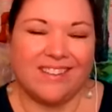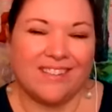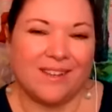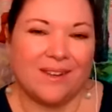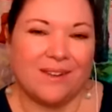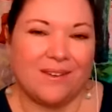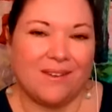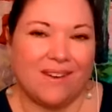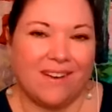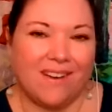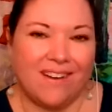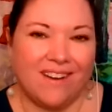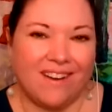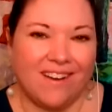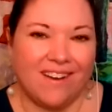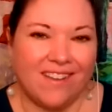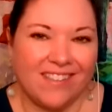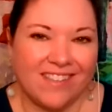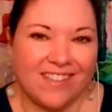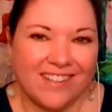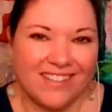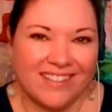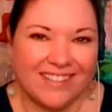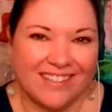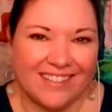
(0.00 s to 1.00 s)
So
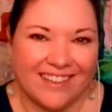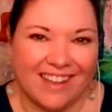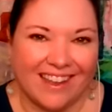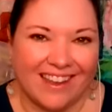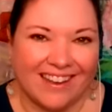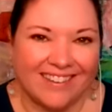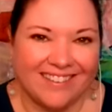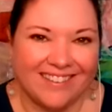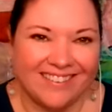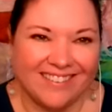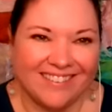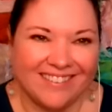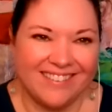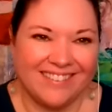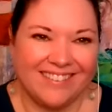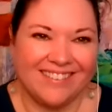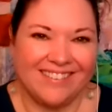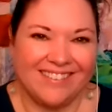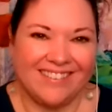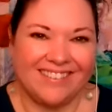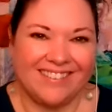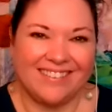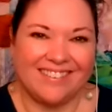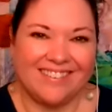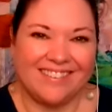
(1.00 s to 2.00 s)
all this said,
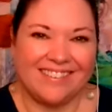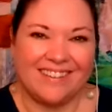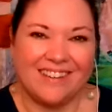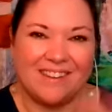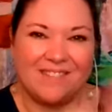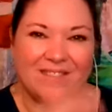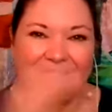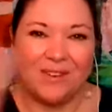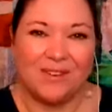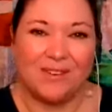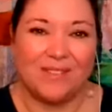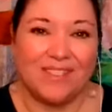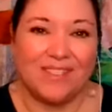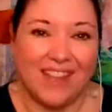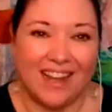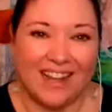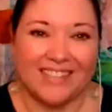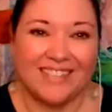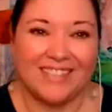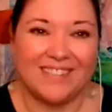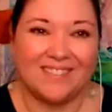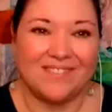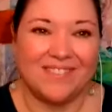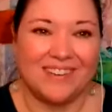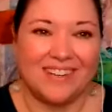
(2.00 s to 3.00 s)
giving you
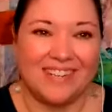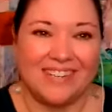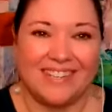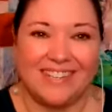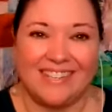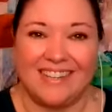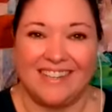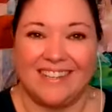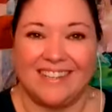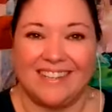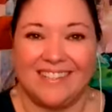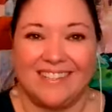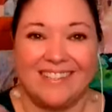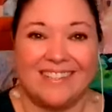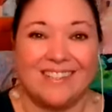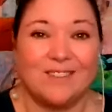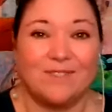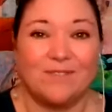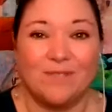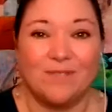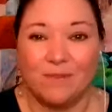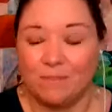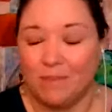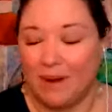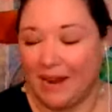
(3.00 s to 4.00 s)
lots of ideas,
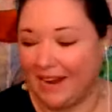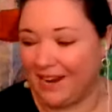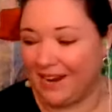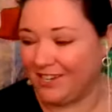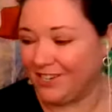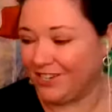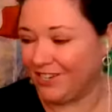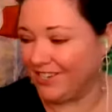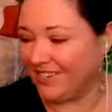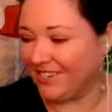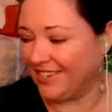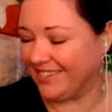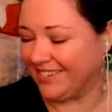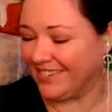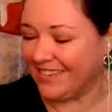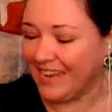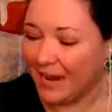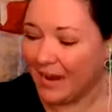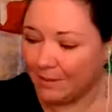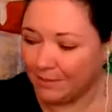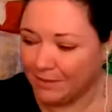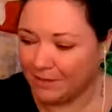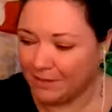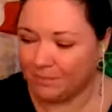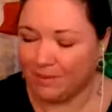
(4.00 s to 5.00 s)
different pages,
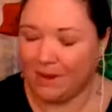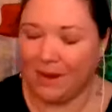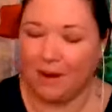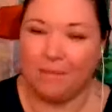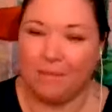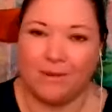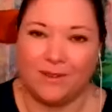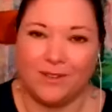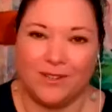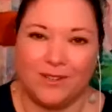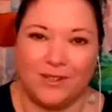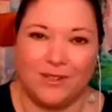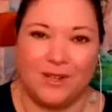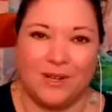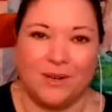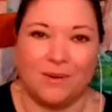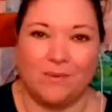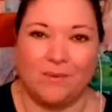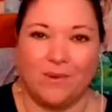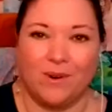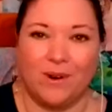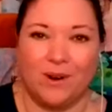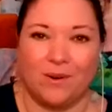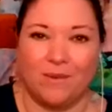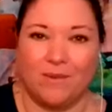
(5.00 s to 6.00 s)
types of papers you
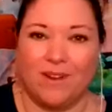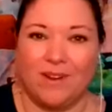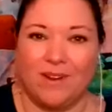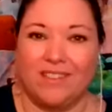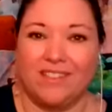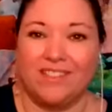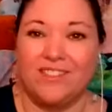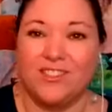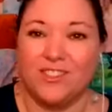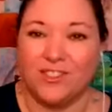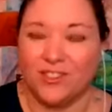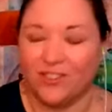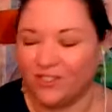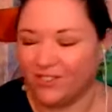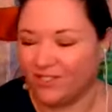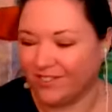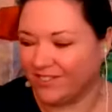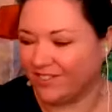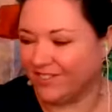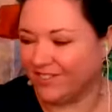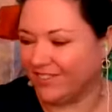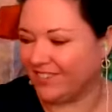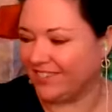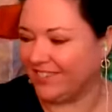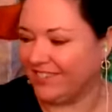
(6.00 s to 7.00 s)
can work with,
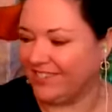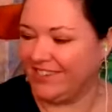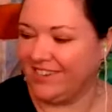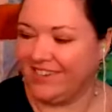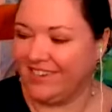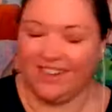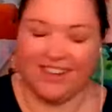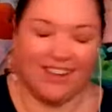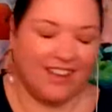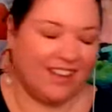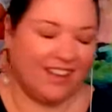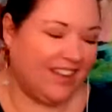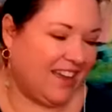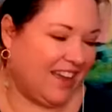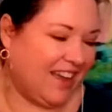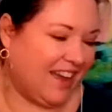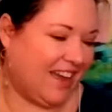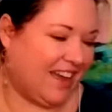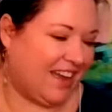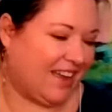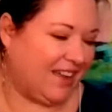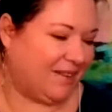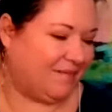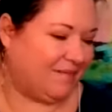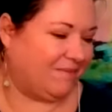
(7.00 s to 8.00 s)
journals
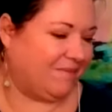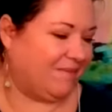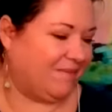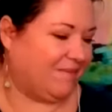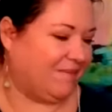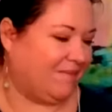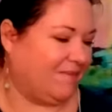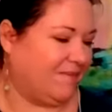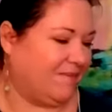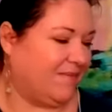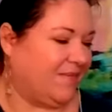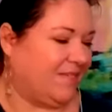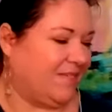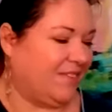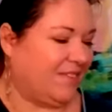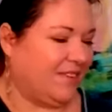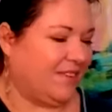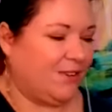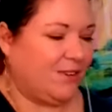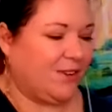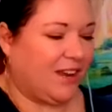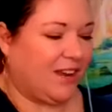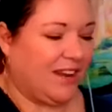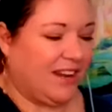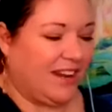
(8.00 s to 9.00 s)

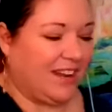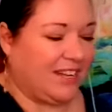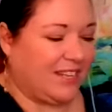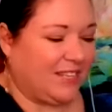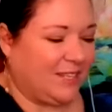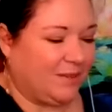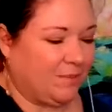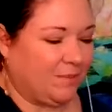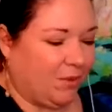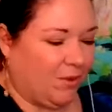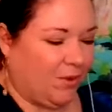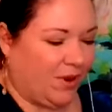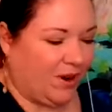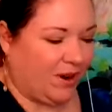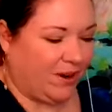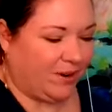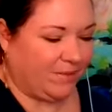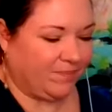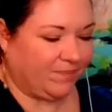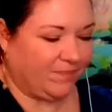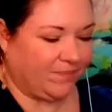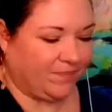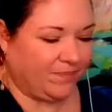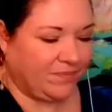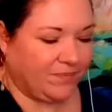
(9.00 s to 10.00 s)
you can
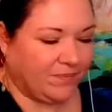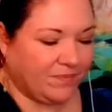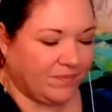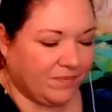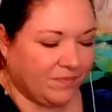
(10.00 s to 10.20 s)
explore.